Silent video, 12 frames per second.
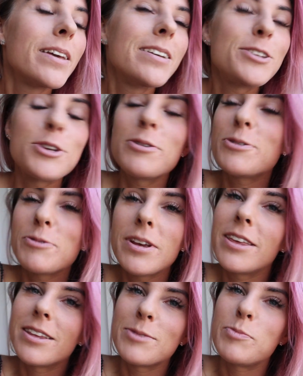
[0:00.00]
so it's
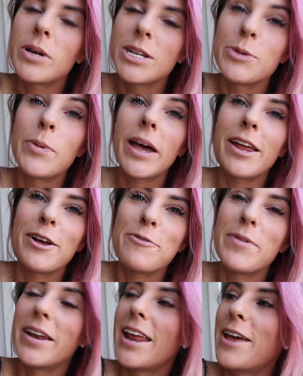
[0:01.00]
really this big debate
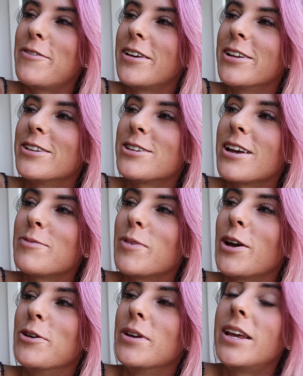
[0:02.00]
I've been having inside
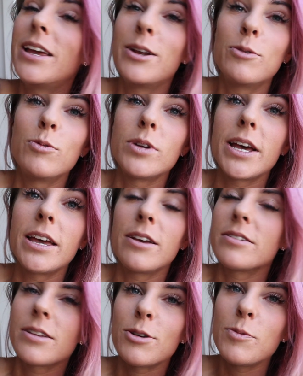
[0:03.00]
my own head all day
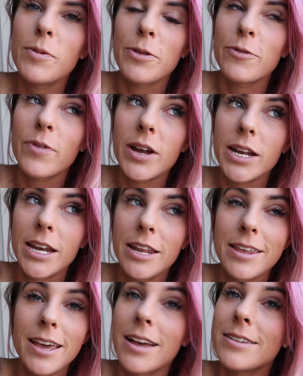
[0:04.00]
because I couldn't bother finding
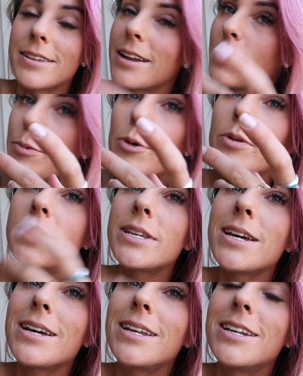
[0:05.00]
anything else and I pulled this
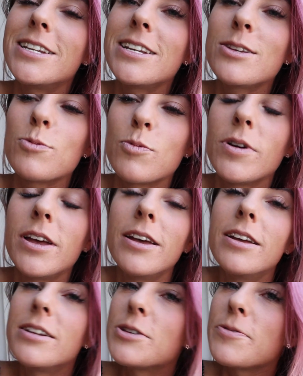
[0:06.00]
out and it just,
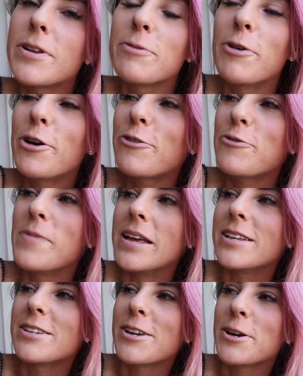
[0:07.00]
just really worked for
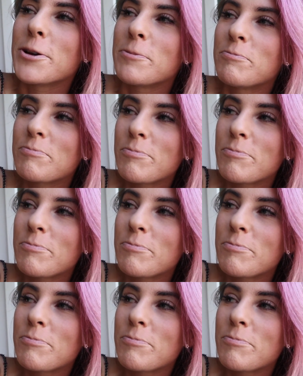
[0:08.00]
me. So,